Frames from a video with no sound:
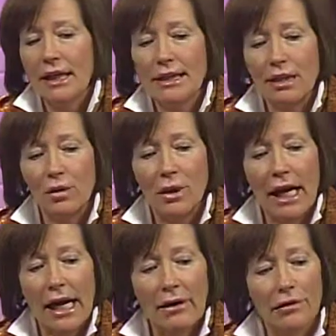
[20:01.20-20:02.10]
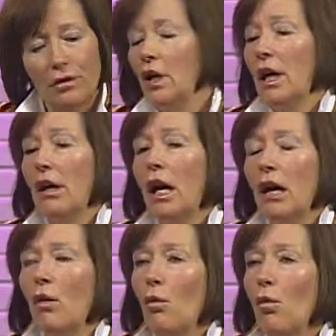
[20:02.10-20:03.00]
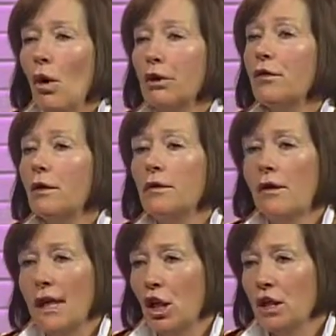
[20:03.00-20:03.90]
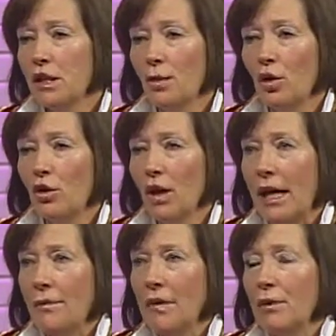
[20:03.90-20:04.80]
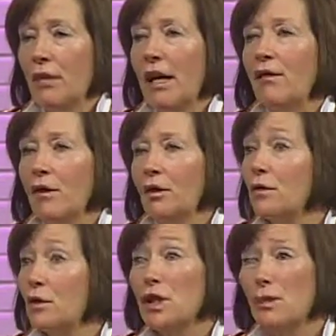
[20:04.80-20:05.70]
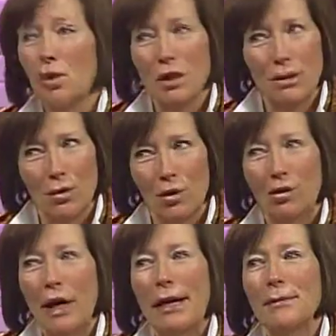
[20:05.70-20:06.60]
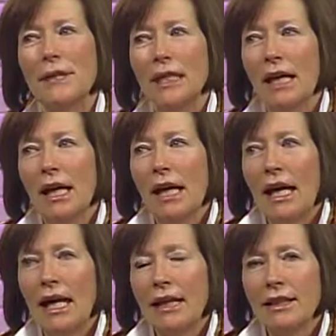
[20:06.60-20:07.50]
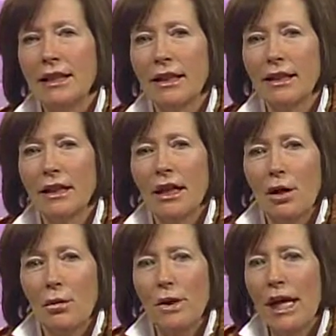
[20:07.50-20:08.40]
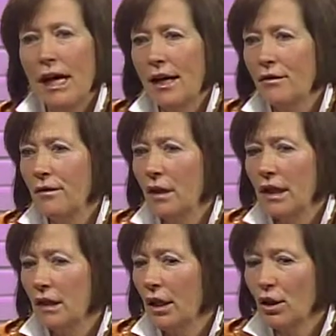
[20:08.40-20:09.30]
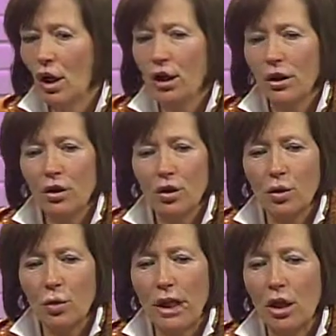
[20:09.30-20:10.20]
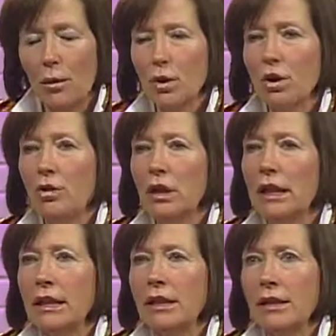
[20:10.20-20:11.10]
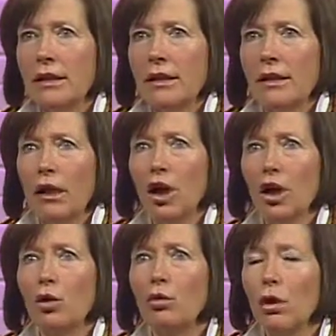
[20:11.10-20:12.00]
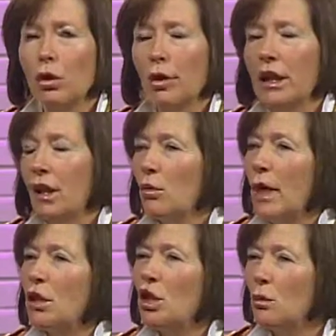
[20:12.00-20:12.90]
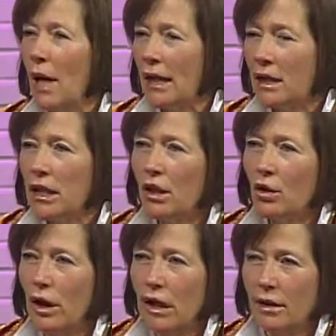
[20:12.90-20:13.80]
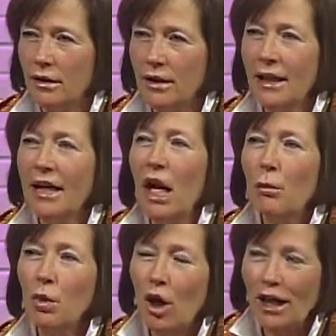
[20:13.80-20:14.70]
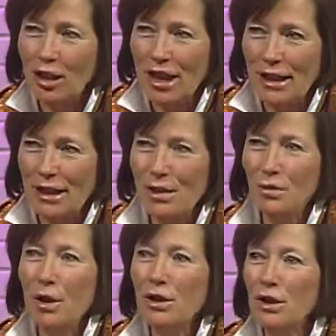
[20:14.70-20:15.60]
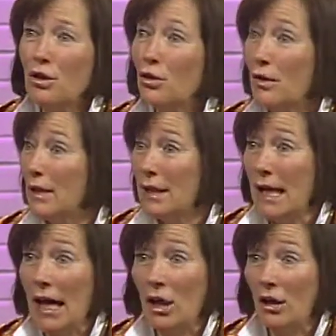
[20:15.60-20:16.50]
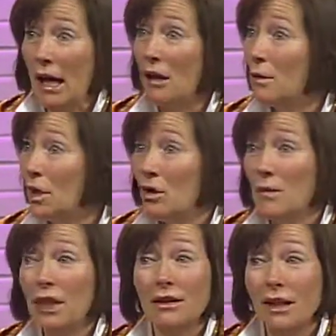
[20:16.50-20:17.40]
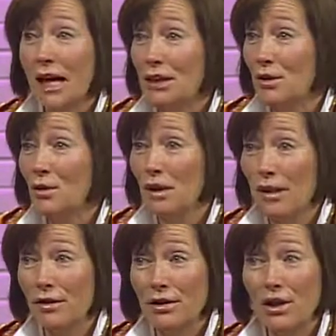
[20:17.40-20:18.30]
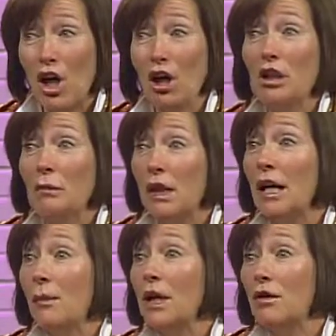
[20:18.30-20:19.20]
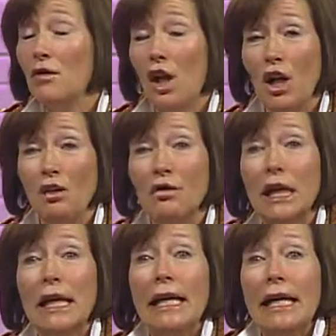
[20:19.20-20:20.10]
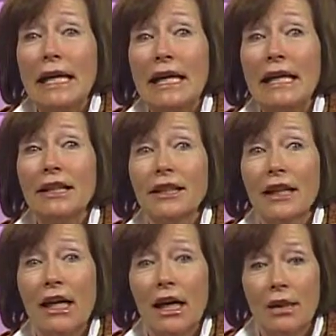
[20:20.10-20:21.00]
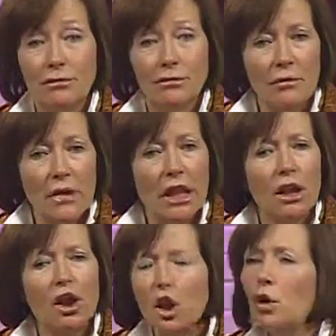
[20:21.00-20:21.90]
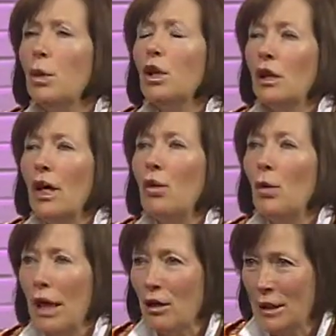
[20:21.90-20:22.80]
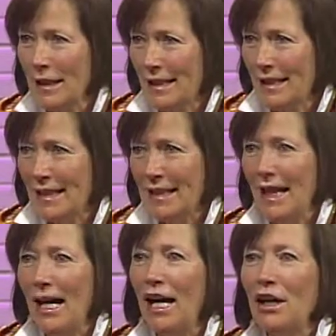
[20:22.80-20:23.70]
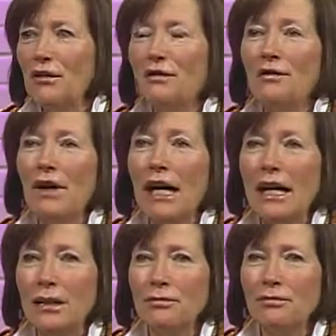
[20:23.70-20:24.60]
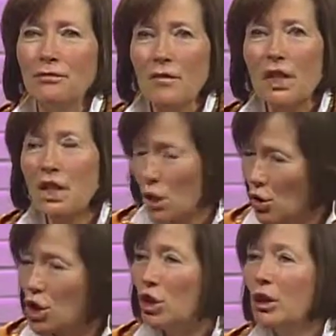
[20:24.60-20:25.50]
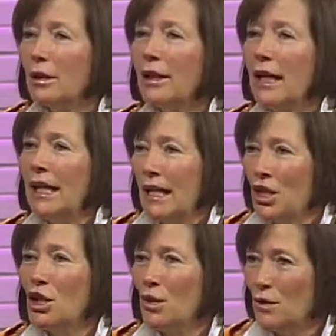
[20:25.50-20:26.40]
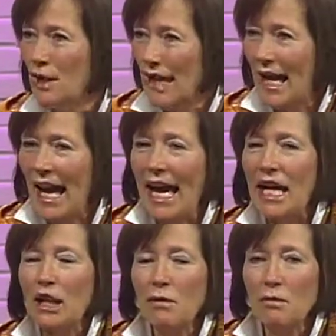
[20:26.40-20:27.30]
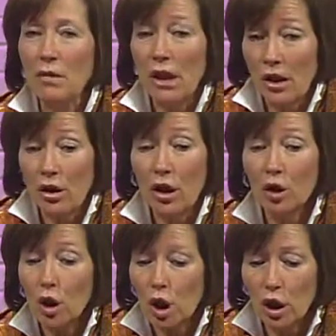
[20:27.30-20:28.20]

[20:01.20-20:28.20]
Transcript: So we have uh, wonderful fine arts programs and we have wonderful sports programs and uh, we have uh, great opportunities that are growing around humanitarian projects where students at elementary, middle, and high school levels are becoming involved in um, global awareness of um, social issues and their